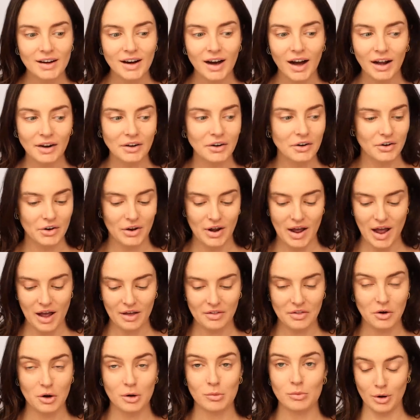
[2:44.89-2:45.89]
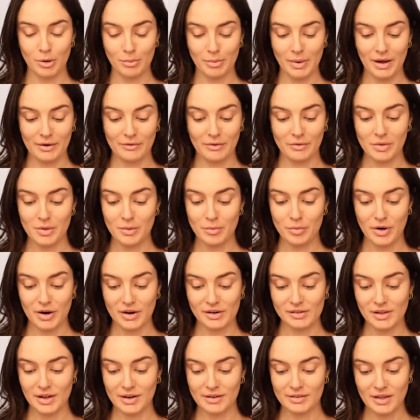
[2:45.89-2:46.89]
I don't know how they got brought back from the
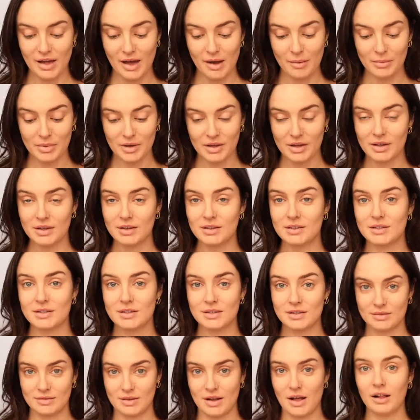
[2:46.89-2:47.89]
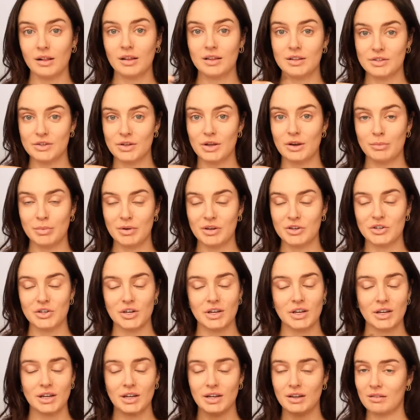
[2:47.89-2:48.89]
brink like that, because I'll insert a picture
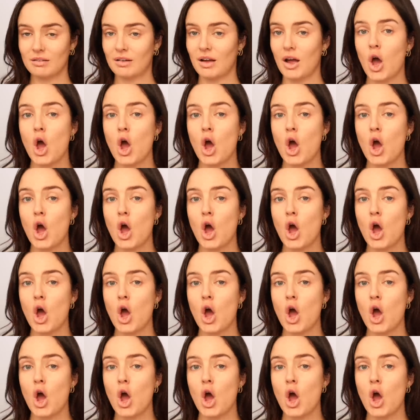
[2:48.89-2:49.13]
here.